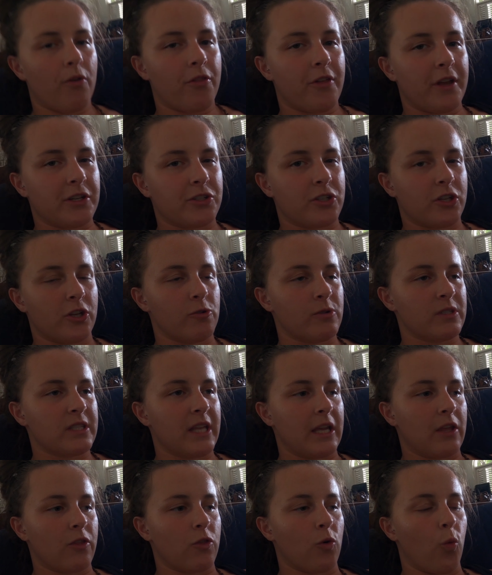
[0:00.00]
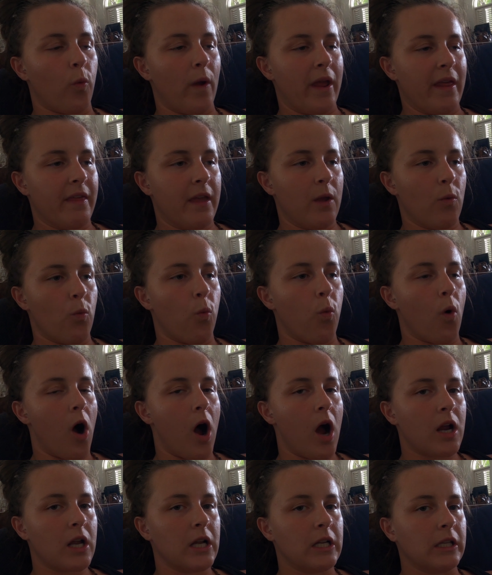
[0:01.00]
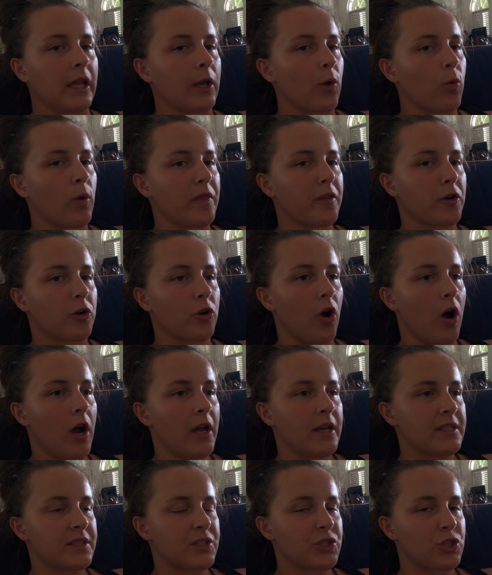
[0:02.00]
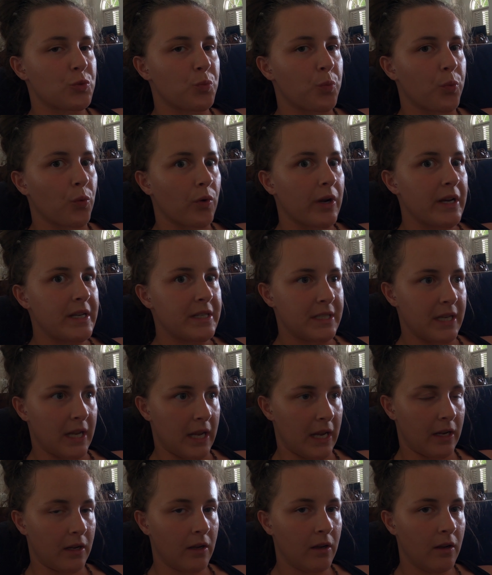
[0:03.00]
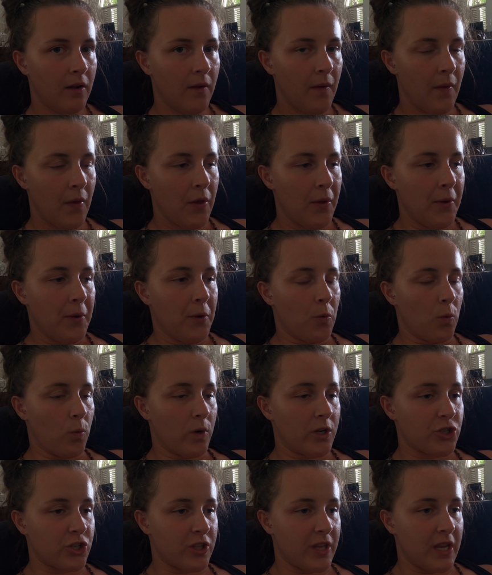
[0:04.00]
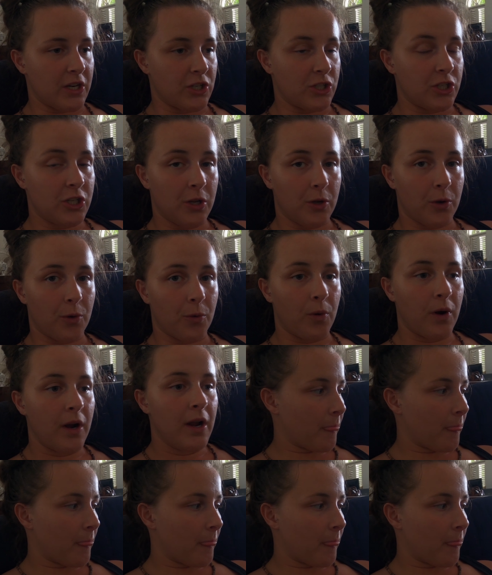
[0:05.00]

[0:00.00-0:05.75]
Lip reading: thing too, is like the way they walk. Like when they're not sprinting, which they do,